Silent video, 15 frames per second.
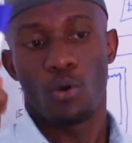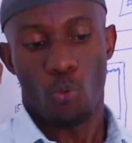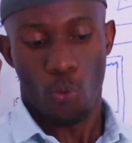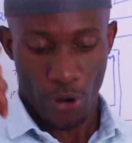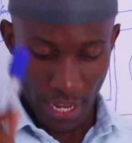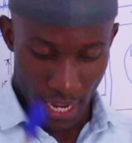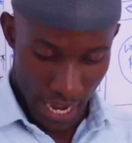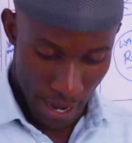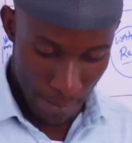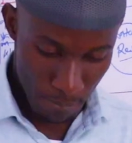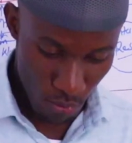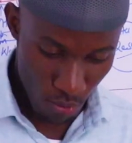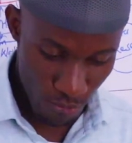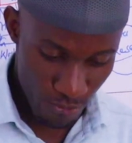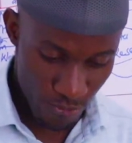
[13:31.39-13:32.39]
We are
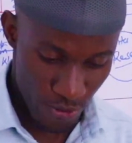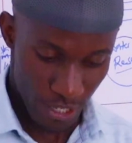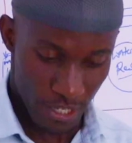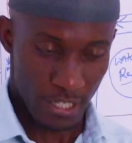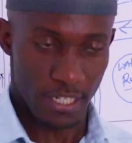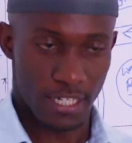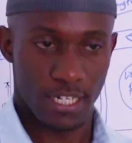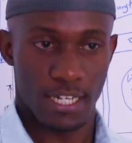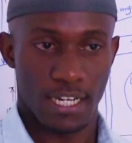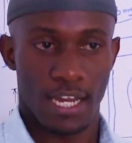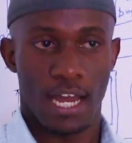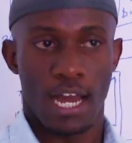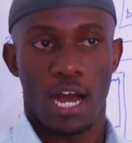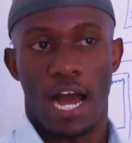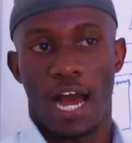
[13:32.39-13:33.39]
moving
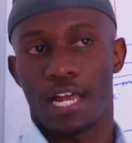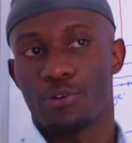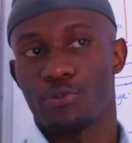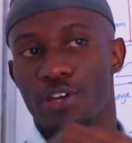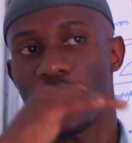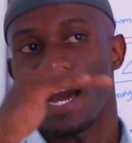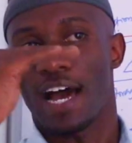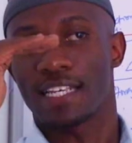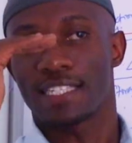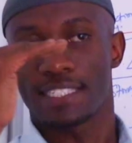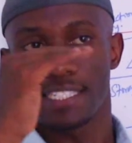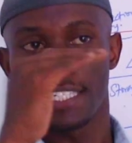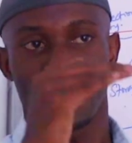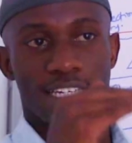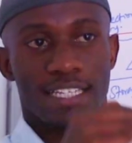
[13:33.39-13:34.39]
and we are
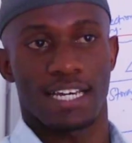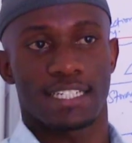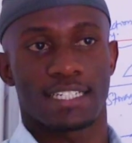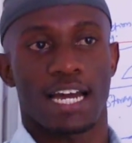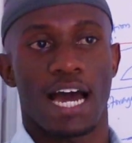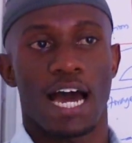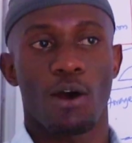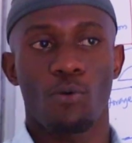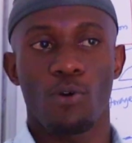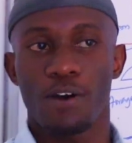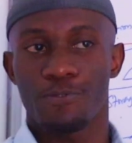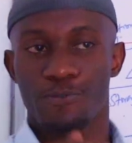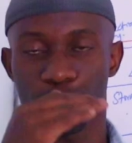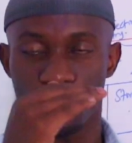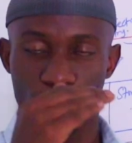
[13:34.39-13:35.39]
seeing that
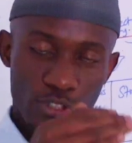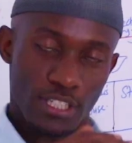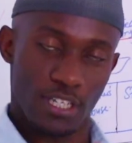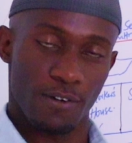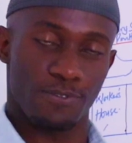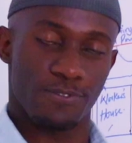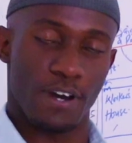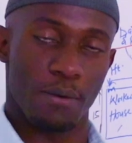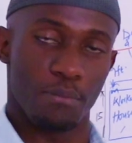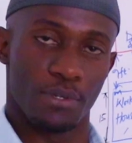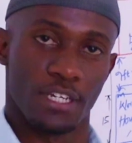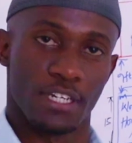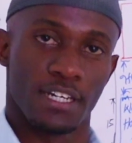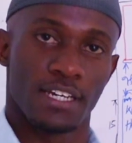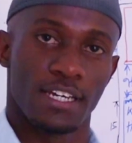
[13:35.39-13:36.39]
our future
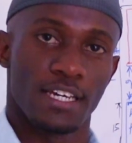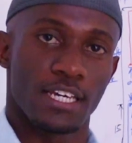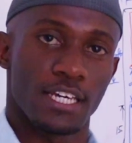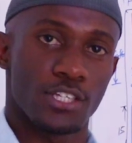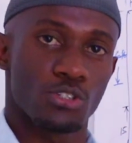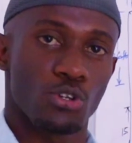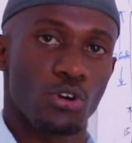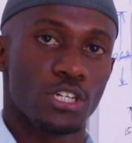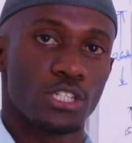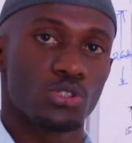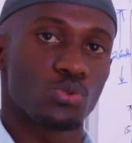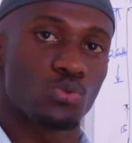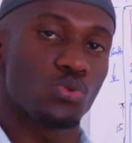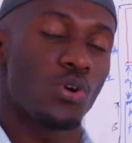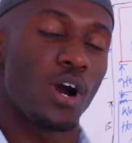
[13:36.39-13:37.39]
farming is
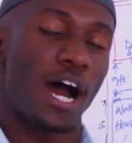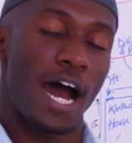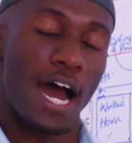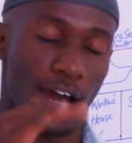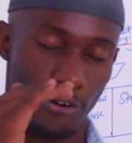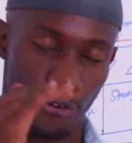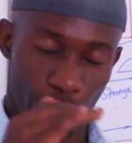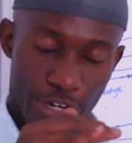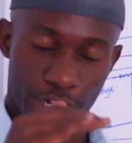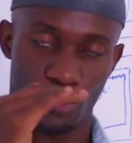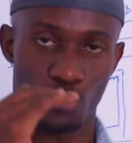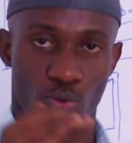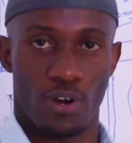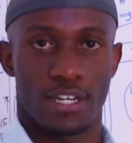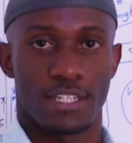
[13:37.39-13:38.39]
going to
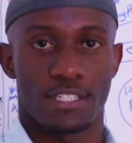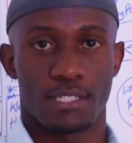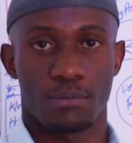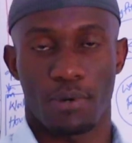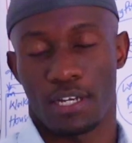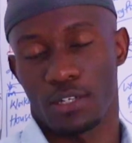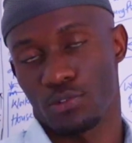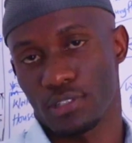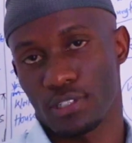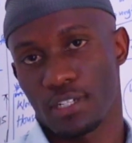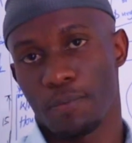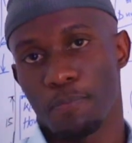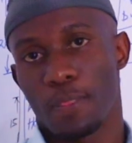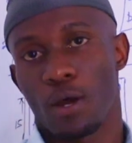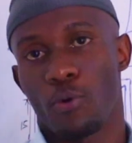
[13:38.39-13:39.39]
agri-tourism, and
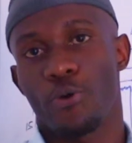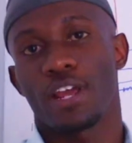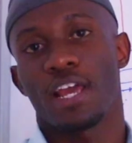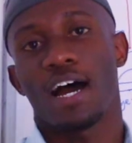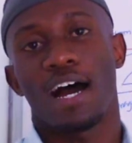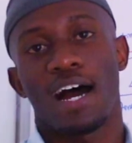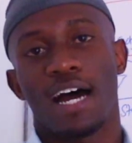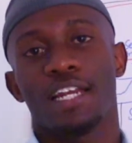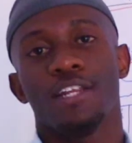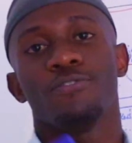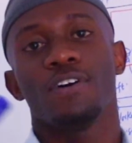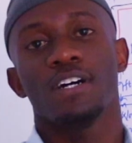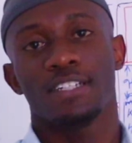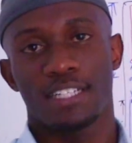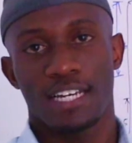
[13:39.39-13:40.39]
we are
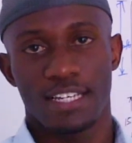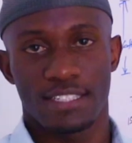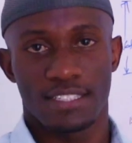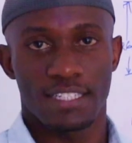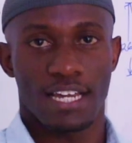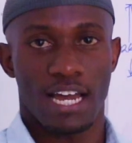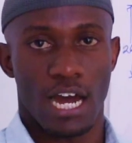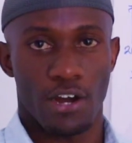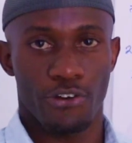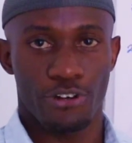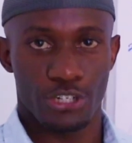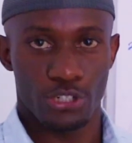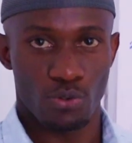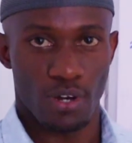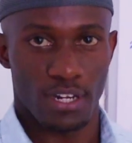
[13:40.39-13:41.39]
advertising
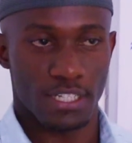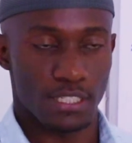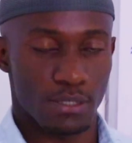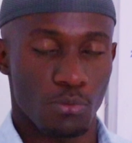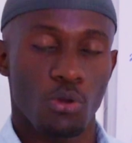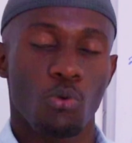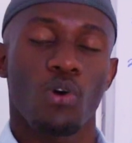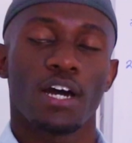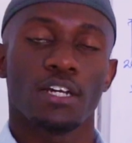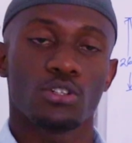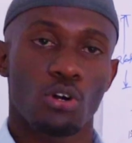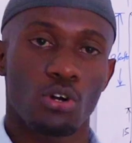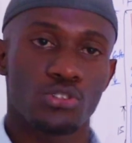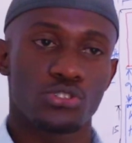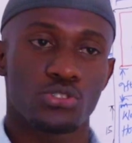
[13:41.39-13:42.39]
agri-tourism. We
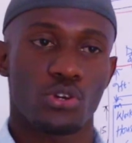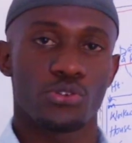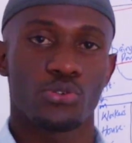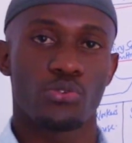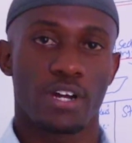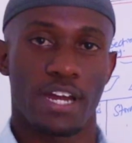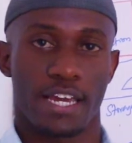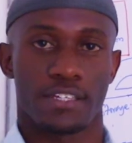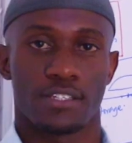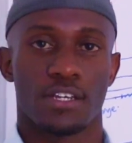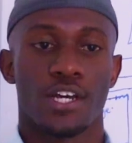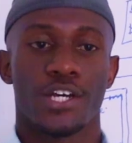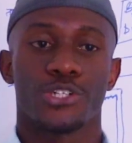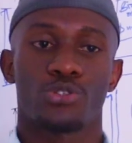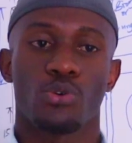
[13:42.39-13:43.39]
want also you guys
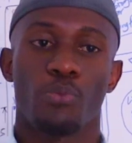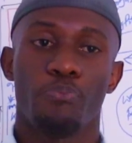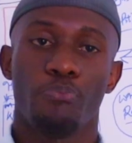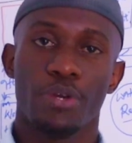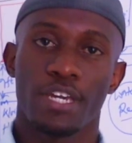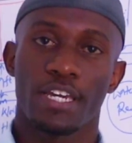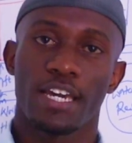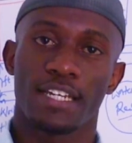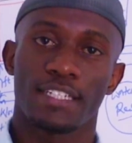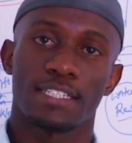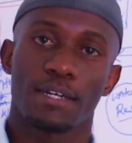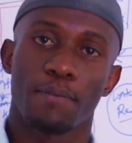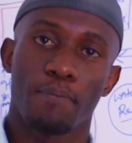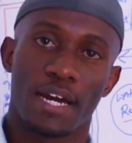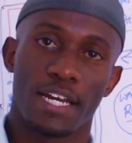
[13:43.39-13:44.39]
to be
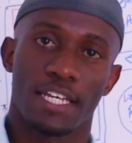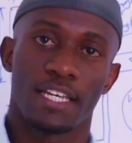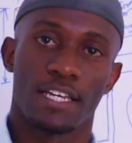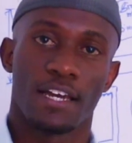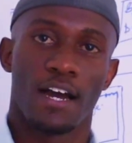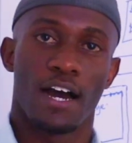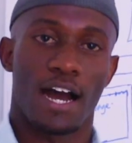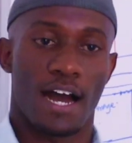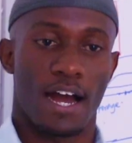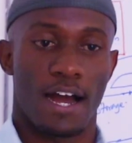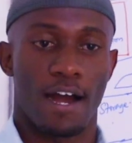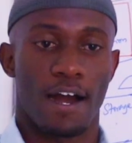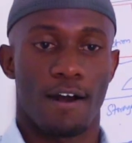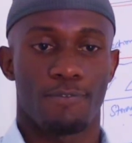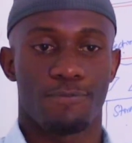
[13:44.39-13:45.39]
getting money
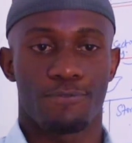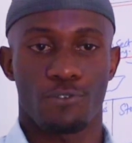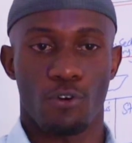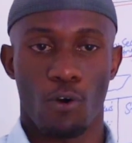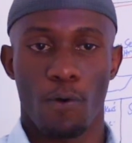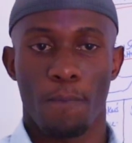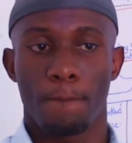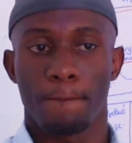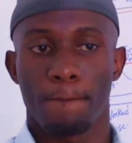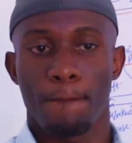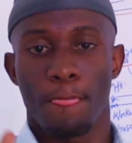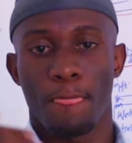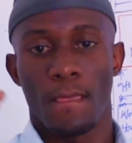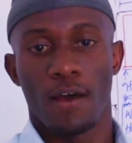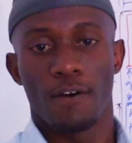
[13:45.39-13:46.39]
from
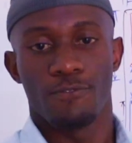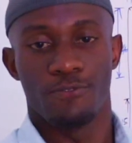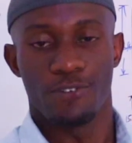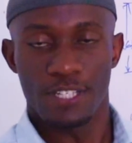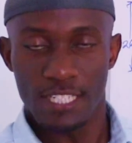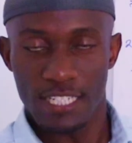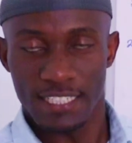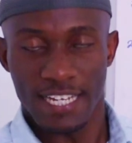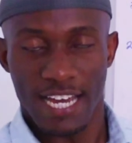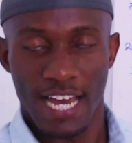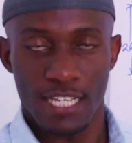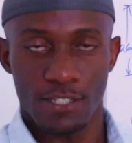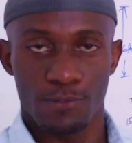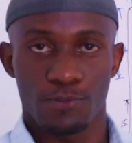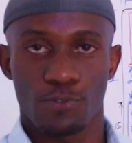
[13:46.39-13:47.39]

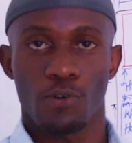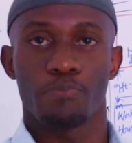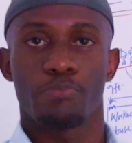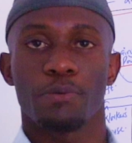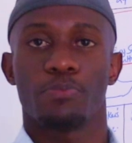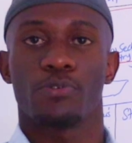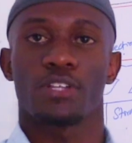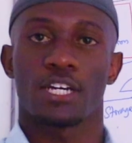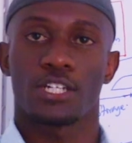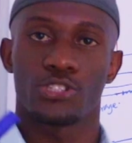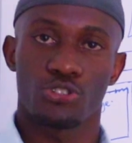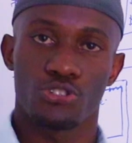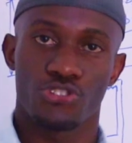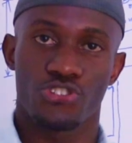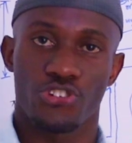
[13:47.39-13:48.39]
visitors, from people
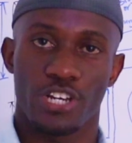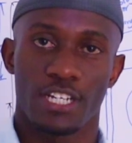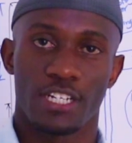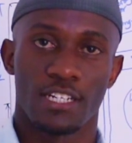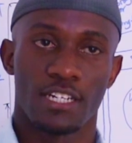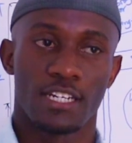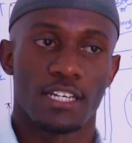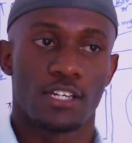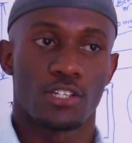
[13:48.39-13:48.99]
that you train.